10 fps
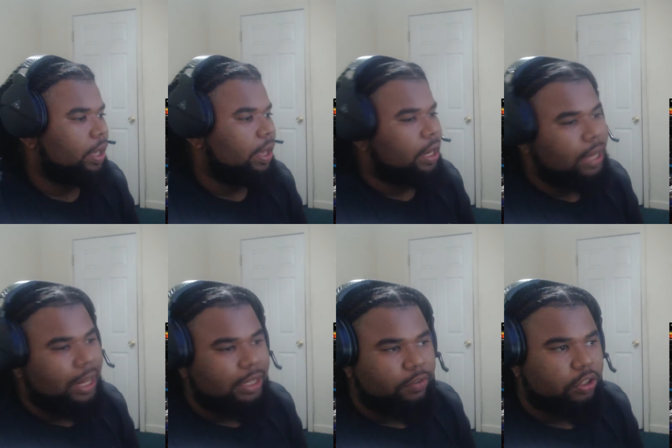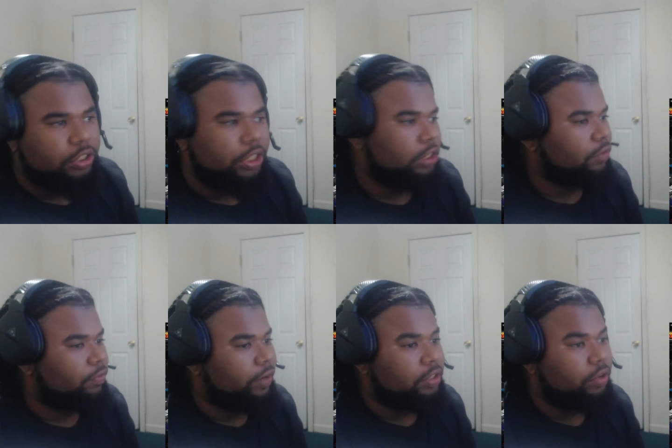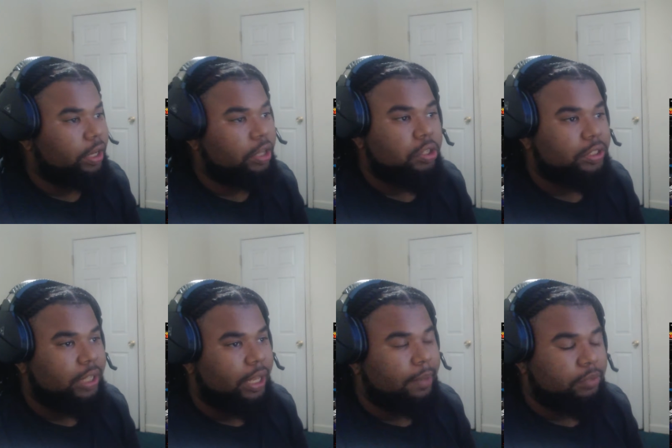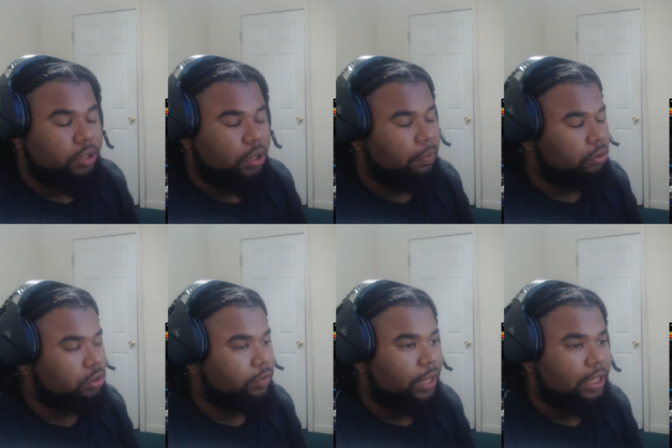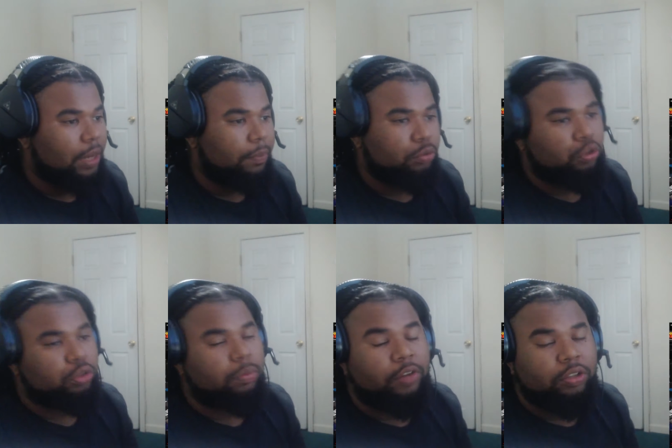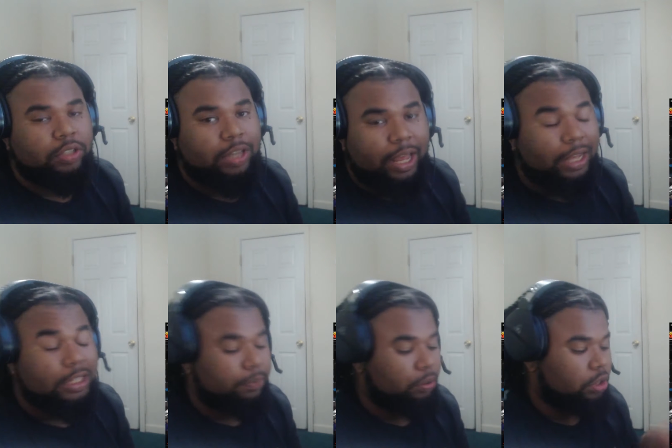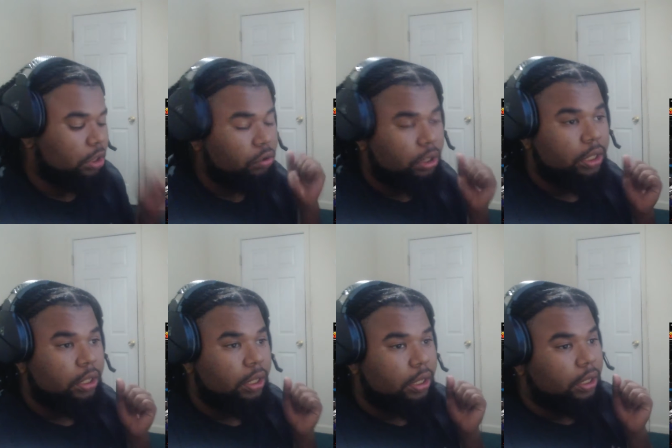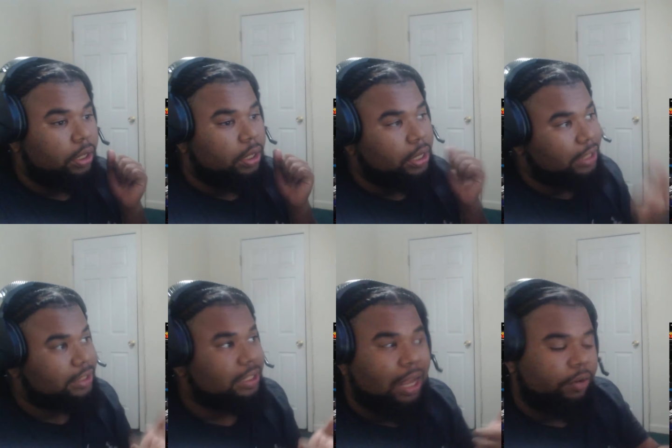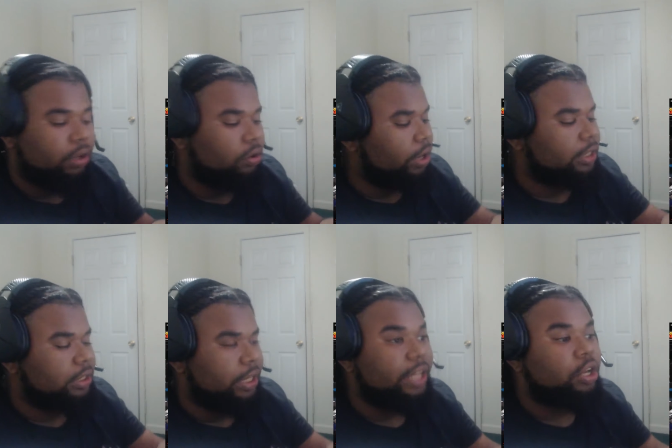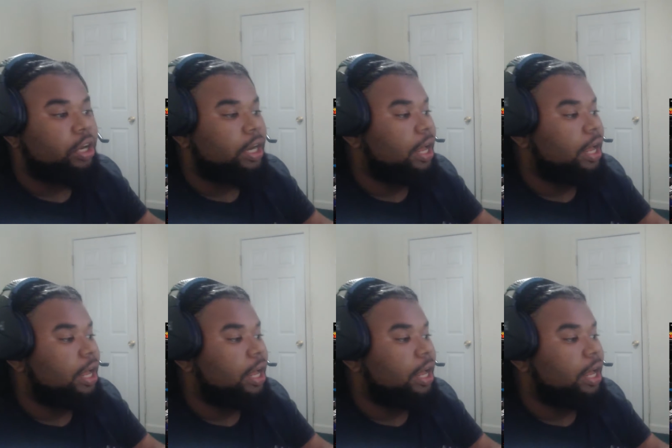Like this video, share it to your friends so they can do the same. Turn on post notifications. I post multiple videos a day. I just posted Luka. Now let's see Kyrie go crazy. He had 39.